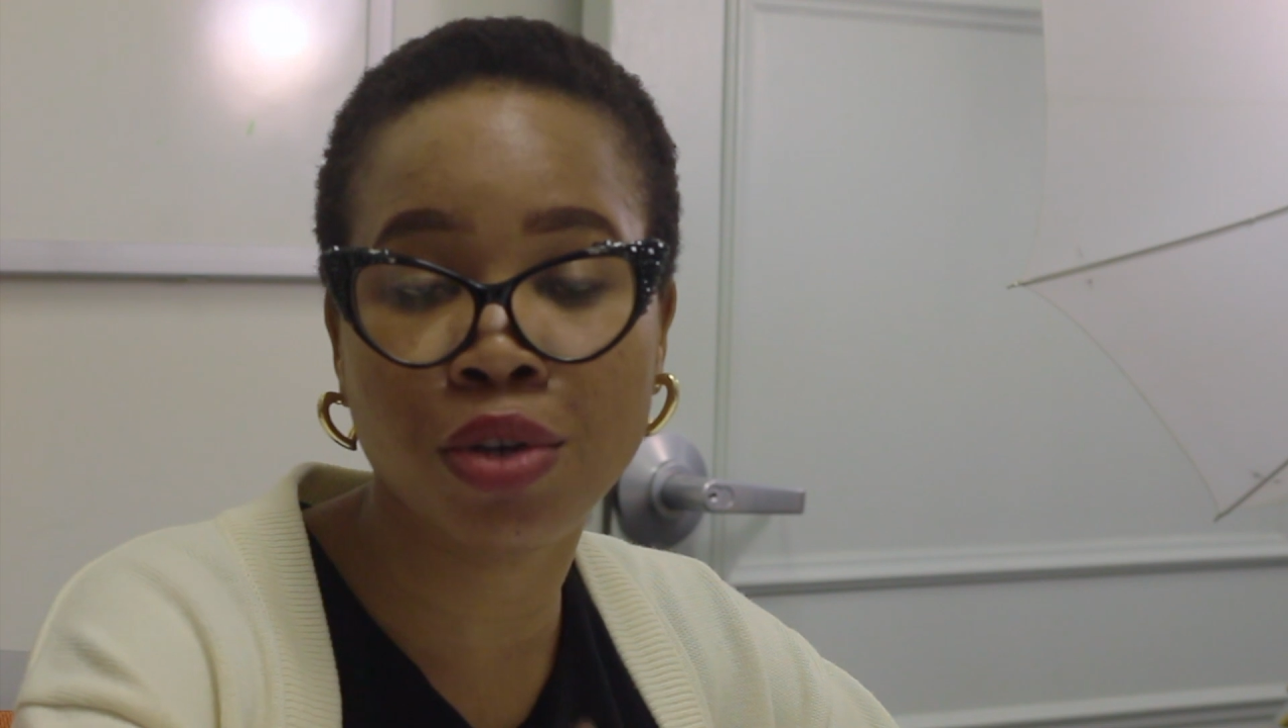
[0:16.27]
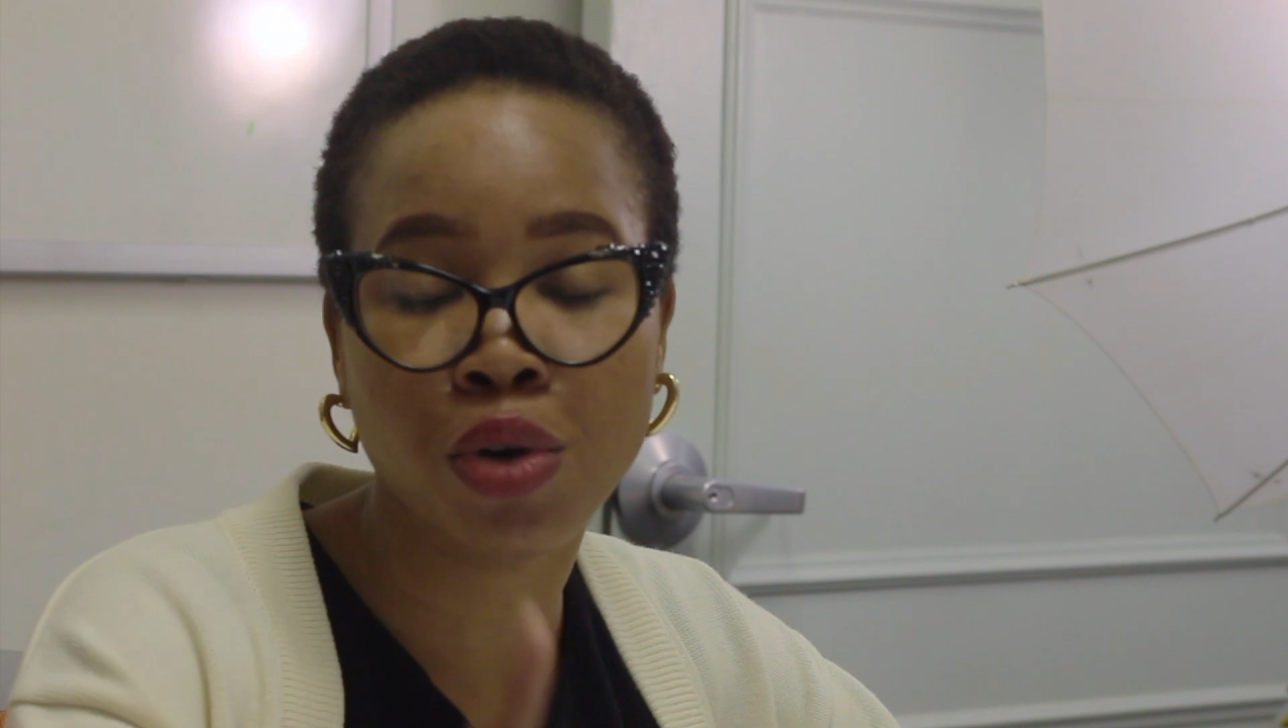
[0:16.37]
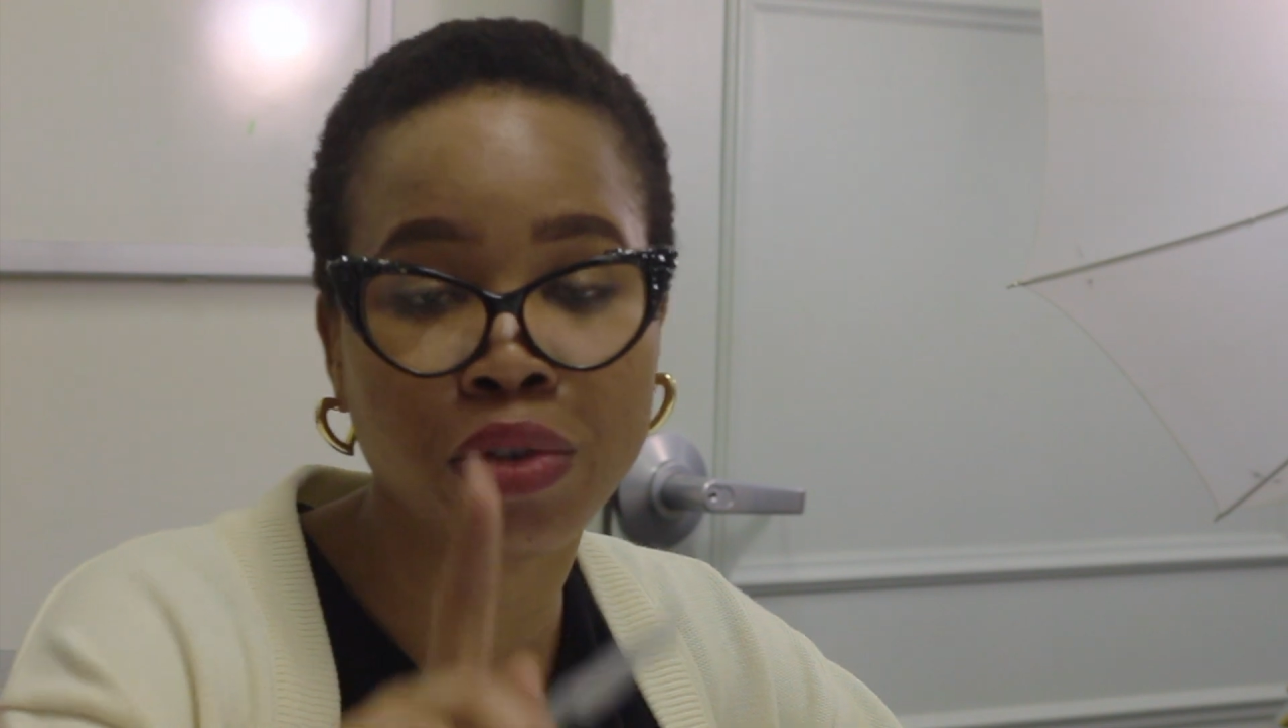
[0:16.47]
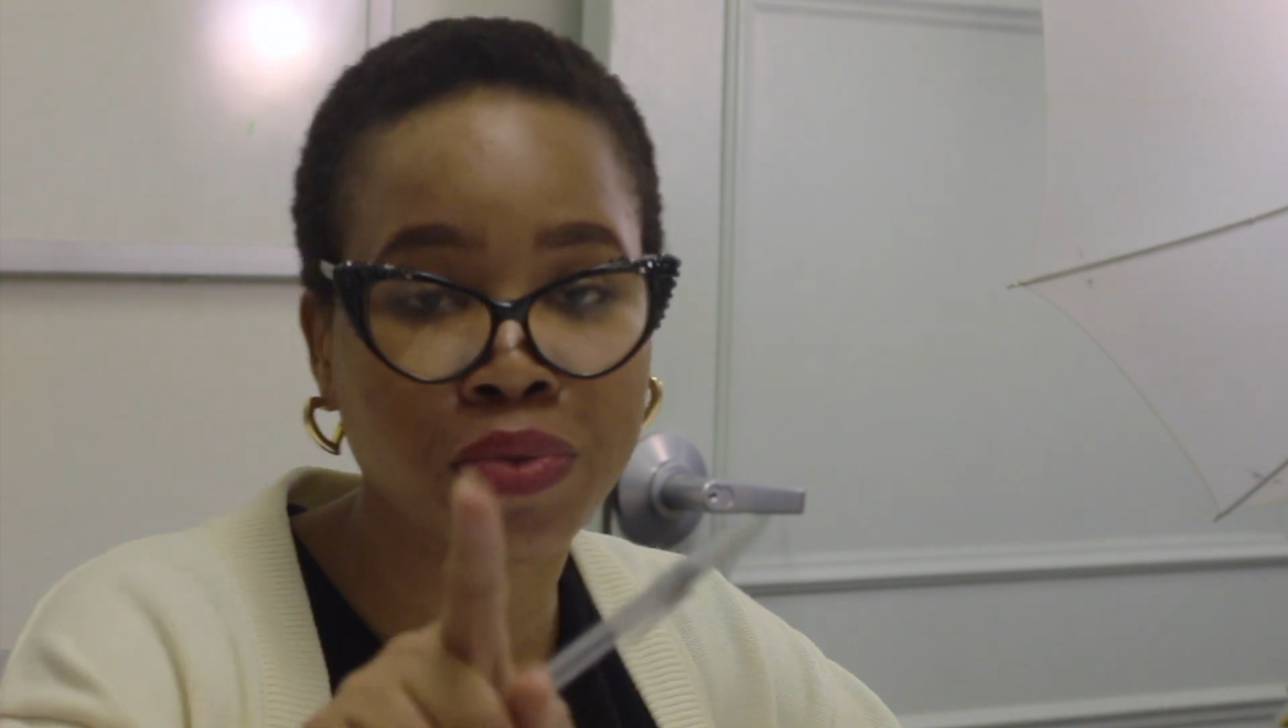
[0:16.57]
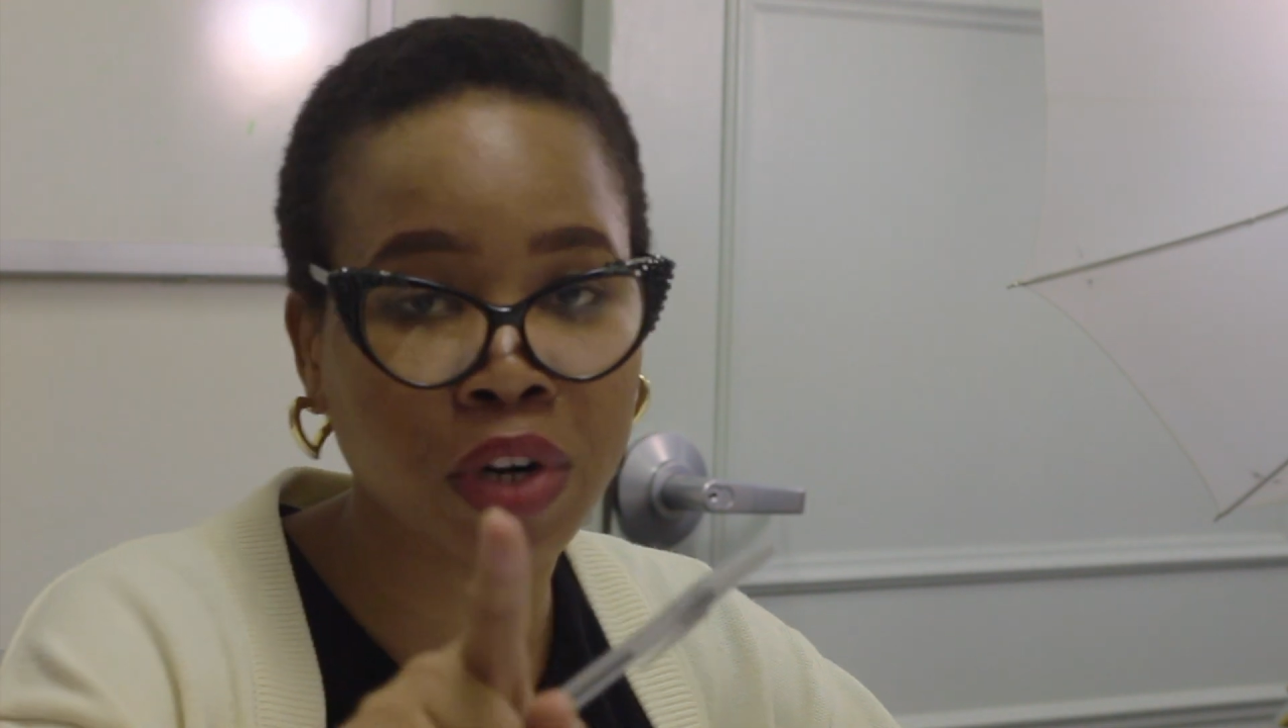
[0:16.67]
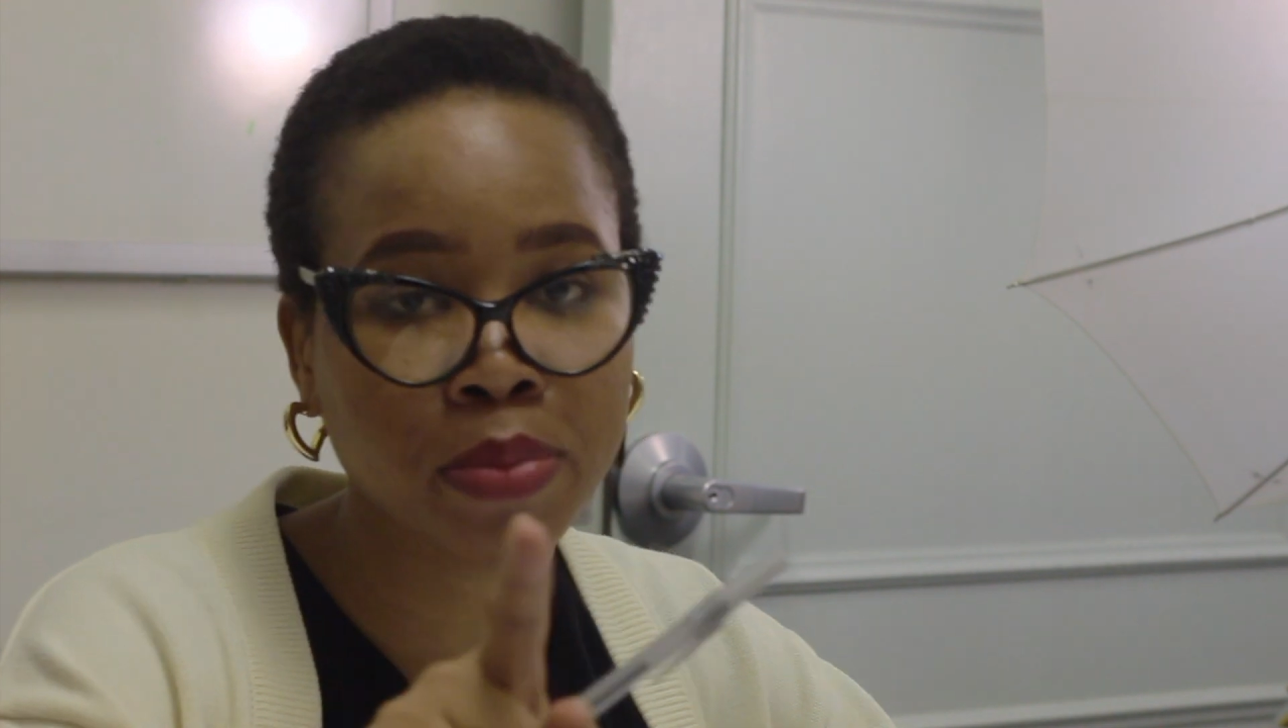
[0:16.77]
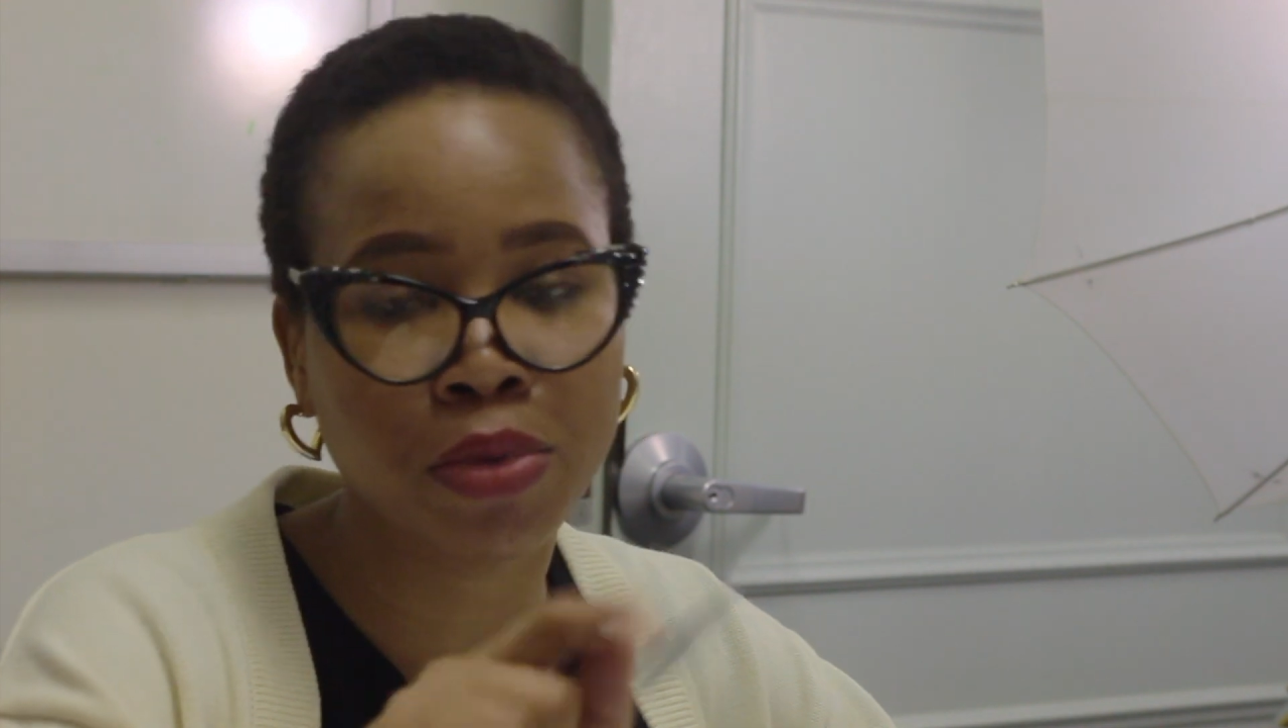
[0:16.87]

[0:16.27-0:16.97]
called Frank